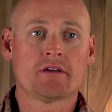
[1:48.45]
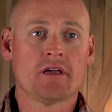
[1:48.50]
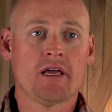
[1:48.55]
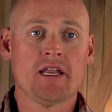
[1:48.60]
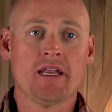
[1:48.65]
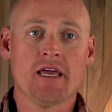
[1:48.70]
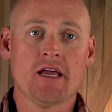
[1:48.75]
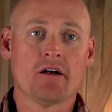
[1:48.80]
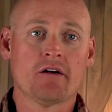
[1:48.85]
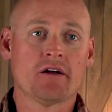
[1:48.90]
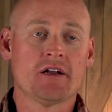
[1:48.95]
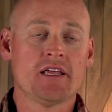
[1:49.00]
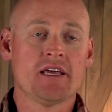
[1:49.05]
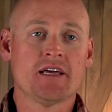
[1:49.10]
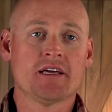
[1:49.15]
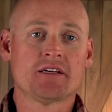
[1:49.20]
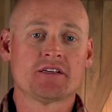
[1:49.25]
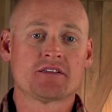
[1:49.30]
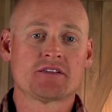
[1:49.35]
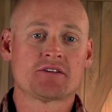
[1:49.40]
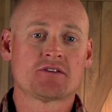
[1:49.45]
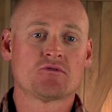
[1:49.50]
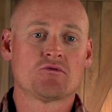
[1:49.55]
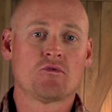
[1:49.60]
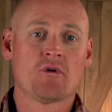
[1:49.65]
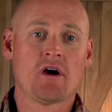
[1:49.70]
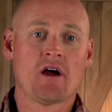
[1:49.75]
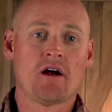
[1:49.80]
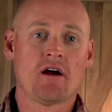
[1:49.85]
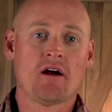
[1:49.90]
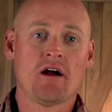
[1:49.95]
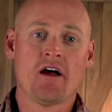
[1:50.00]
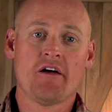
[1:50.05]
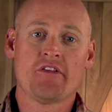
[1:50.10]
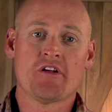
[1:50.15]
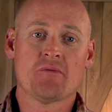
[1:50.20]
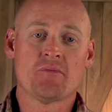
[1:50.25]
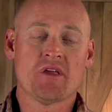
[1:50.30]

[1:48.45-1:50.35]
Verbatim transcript: and here it is, where other